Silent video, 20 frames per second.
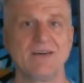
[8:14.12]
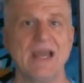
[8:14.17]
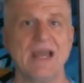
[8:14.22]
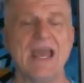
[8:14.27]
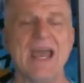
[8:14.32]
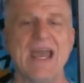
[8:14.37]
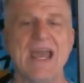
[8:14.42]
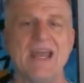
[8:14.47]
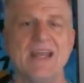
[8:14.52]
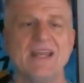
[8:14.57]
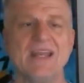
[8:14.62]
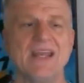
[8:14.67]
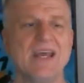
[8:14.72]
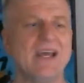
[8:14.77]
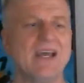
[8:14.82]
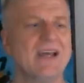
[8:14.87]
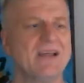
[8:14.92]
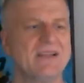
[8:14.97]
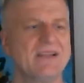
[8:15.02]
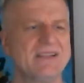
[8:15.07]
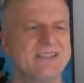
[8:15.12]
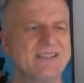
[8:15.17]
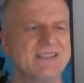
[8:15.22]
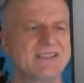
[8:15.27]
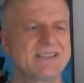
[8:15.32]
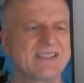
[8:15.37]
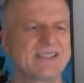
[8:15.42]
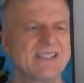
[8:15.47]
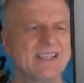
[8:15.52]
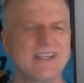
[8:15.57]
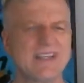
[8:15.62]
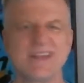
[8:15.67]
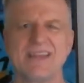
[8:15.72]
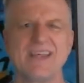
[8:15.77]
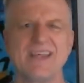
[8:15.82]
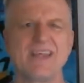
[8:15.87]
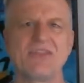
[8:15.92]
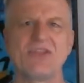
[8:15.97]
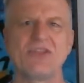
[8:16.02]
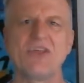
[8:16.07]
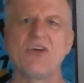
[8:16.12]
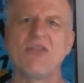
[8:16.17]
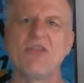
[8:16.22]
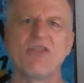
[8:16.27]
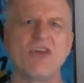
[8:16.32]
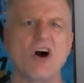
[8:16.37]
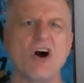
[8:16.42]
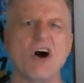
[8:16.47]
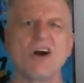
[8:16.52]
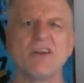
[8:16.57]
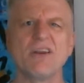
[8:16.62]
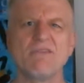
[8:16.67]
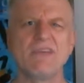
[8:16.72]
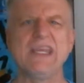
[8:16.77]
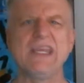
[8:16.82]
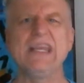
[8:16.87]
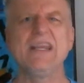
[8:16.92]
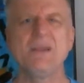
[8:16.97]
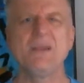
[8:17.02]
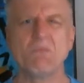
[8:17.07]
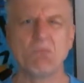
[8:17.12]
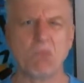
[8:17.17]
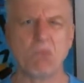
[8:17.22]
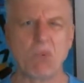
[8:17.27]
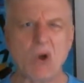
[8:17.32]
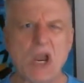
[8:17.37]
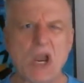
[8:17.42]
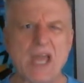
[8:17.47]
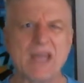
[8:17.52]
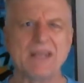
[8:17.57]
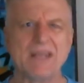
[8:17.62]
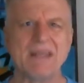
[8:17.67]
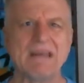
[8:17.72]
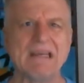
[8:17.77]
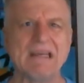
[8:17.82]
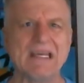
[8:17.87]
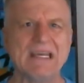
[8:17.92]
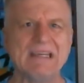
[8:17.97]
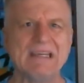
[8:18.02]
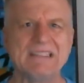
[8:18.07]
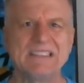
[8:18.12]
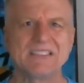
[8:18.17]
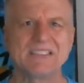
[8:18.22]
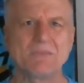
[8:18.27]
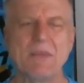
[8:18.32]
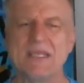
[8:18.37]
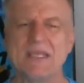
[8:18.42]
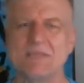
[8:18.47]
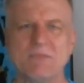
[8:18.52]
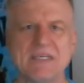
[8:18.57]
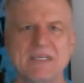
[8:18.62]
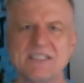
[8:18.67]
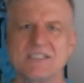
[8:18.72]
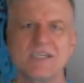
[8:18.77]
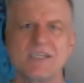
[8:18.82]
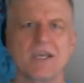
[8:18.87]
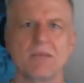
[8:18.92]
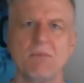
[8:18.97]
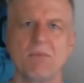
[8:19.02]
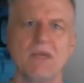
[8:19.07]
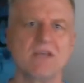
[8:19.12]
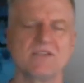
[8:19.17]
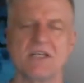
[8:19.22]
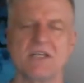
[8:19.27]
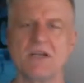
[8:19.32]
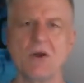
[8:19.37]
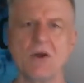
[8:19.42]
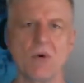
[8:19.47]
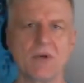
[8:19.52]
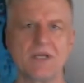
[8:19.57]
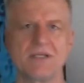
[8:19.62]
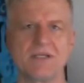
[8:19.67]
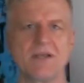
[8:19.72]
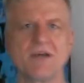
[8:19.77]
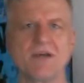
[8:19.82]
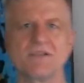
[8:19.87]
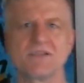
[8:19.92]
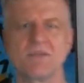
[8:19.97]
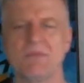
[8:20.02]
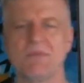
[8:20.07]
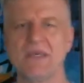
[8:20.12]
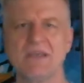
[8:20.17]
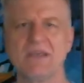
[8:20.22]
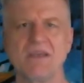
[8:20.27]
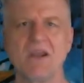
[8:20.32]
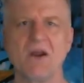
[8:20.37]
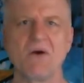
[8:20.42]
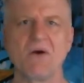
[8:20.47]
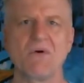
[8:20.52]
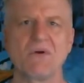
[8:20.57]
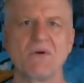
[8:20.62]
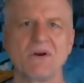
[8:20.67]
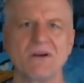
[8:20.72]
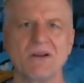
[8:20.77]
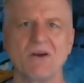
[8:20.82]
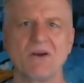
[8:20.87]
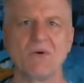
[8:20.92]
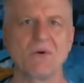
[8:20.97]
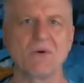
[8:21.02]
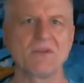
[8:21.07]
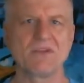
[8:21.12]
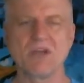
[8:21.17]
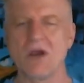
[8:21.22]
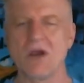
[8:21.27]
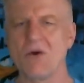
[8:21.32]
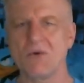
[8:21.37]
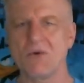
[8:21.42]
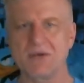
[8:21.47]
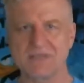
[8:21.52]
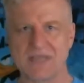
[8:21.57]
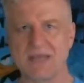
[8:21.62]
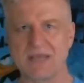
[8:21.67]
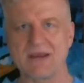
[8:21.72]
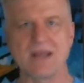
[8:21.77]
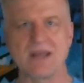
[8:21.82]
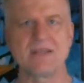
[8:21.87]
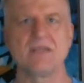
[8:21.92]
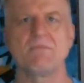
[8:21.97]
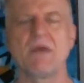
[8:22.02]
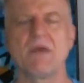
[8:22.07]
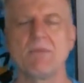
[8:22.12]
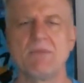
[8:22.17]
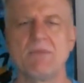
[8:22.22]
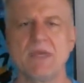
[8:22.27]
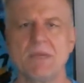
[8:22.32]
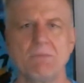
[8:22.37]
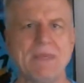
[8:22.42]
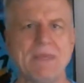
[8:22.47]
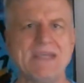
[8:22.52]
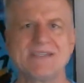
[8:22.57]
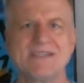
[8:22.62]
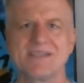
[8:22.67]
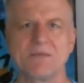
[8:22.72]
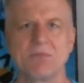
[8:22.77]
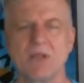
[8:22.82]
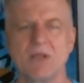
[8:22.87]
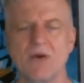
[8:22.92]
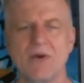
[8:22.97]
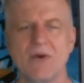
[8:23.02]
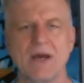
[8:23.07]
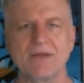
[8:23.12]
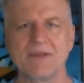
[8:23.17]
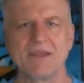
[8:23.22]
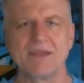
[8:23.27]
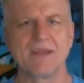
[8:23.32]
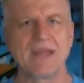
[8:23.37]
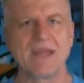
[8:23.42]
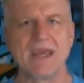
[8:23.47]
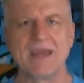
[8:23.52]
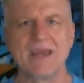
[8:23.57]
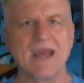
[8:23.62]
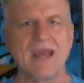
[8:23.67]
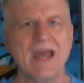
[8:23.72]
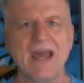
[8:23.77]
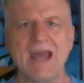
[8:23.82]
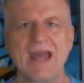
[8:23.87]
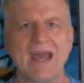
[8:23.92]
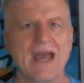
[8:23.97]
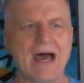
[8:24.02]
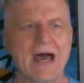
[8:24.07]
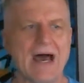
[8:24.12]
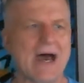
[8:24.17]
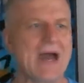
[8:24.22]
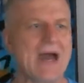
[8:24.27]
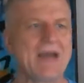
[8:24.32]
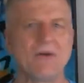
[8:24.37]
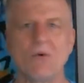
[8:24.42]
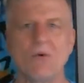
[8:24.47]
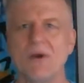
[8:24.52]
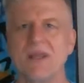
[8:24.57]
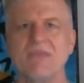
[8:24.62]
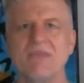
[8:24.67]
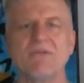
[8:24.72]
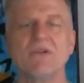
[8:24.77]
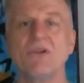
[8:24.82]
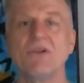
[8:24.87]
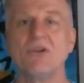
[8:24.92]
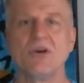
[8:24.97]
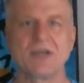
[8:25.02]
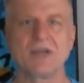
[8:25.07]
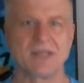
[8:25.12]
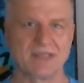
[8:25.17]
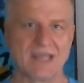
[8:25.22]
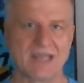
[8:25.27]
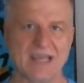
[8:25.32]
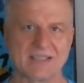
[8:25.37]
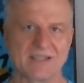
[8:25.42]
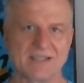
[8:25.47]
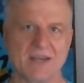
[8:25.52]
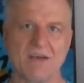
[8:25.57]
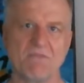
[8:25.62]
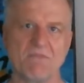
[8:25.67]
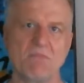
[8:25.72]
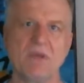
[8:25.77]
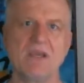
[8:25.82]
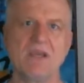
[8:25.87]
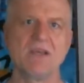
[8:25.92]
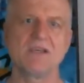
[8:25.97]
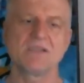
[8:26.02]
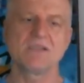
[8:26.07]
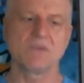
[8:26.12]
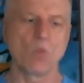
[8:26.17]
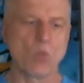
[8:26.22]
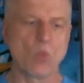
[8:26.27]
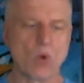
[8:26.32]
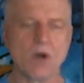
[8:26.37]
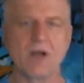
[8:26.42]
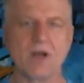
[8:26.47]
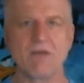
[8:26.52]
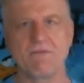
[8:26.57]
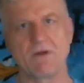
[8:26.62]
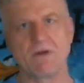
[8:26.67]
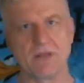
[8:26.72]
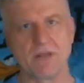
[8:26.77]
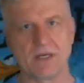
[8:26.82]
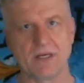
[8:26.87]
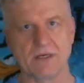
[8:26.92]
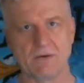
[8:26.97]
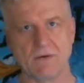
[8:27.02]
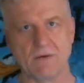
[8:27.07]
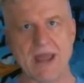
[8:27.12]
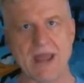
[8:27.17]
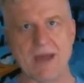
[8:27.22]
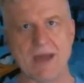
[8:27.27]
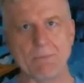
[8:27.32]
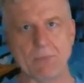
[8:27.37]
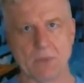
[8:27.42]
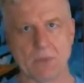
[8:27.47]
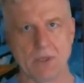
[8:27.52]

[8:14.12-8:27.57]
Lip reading: and just the thought of eating bread just makes me sick, because I know what it does to me, or dough, because I did my big pizza blowout the other day. I don't want to even look at that stuff, because one, I felt like crap.